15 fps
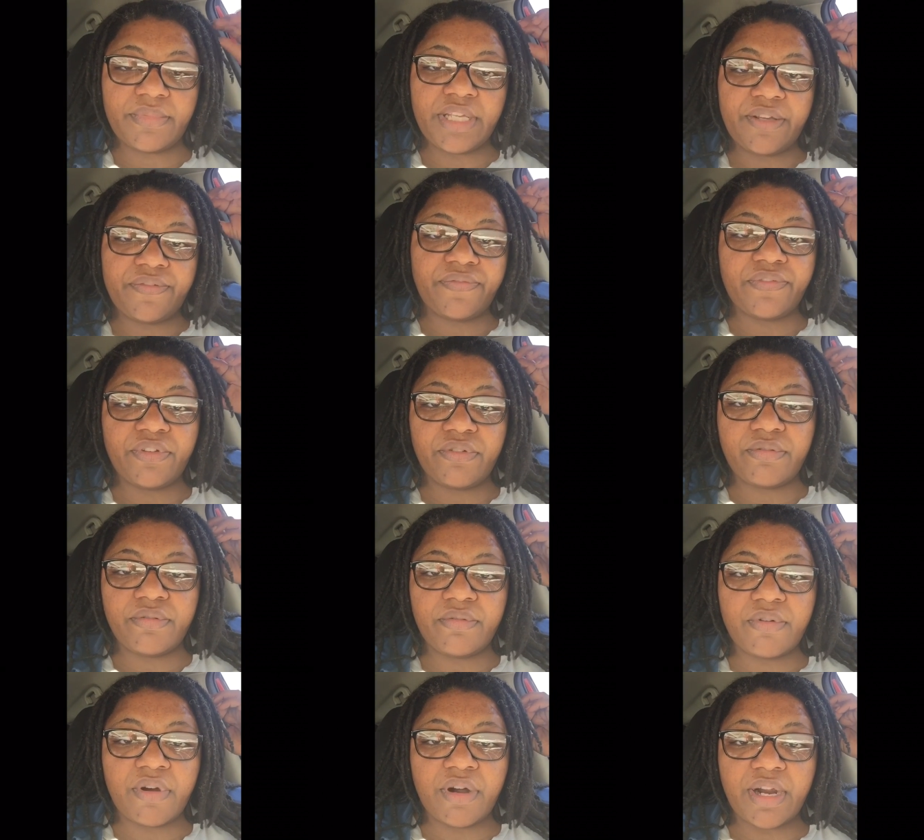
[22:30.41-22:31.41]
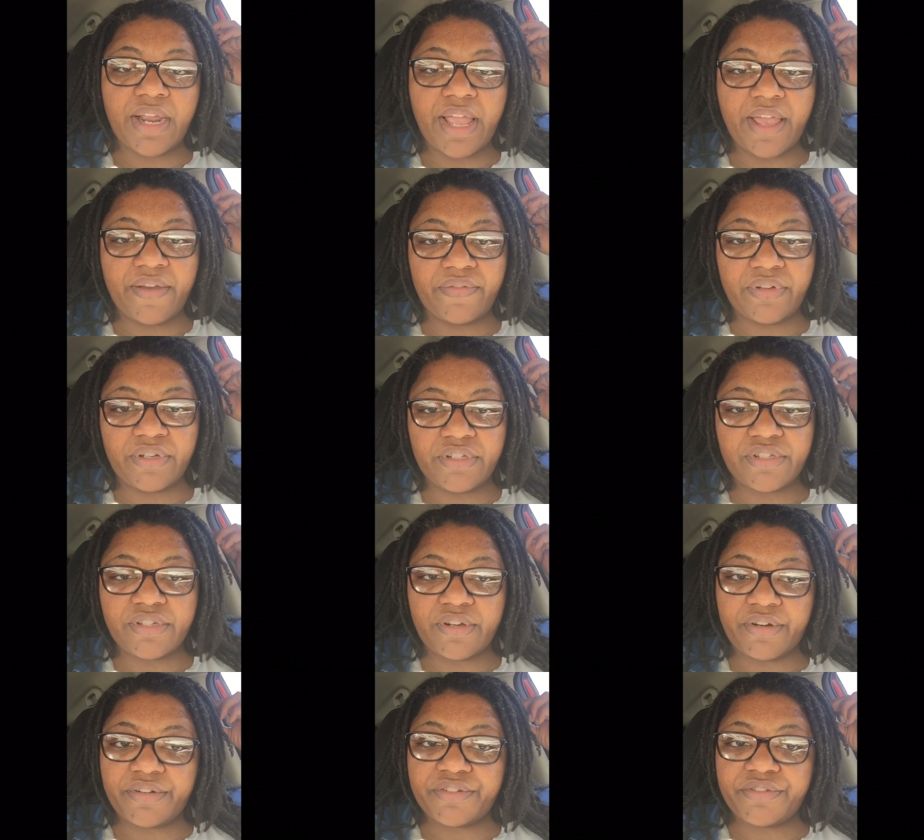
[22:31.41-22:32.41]
If you are having a
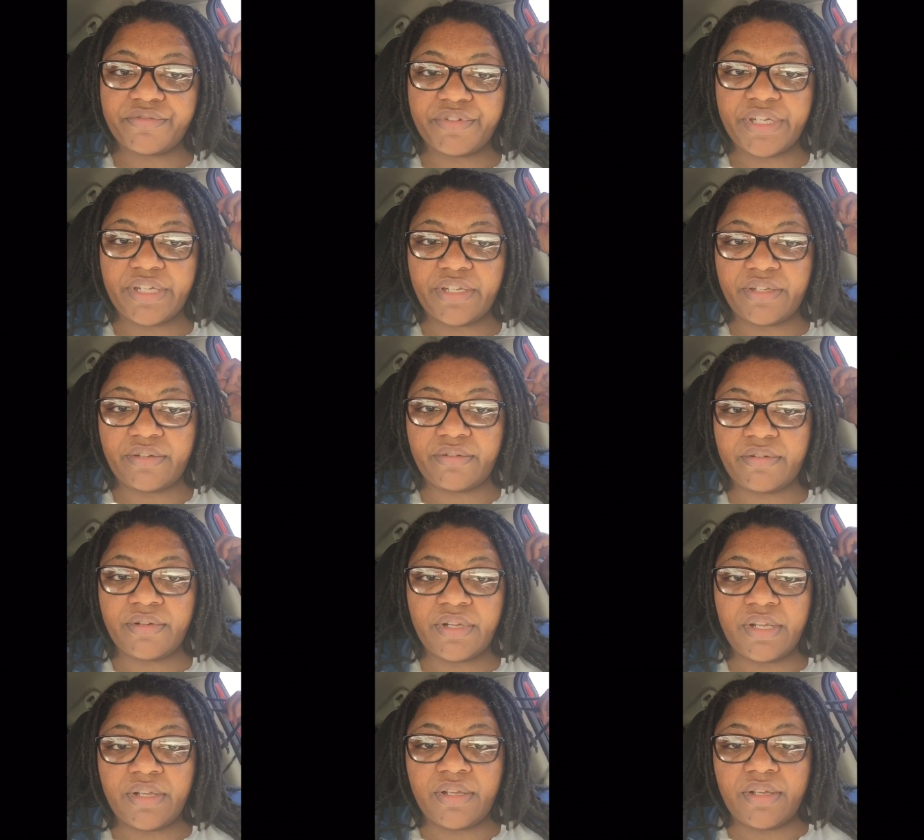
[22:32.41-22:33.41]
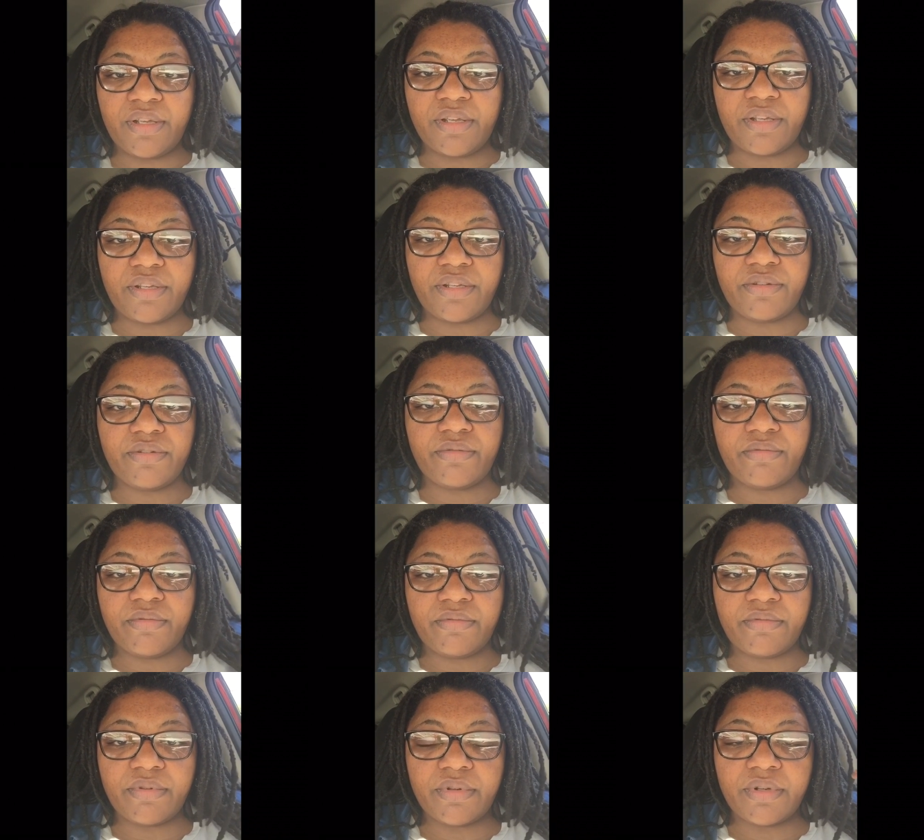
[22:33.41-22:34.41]
surgery and
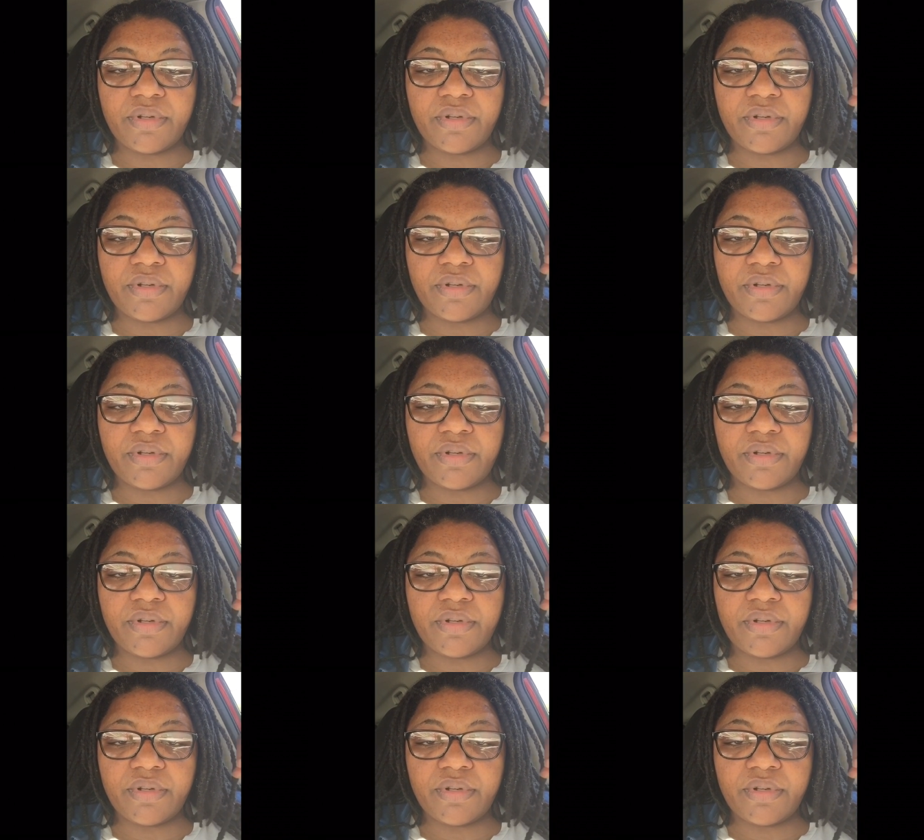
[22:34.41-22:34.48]
you,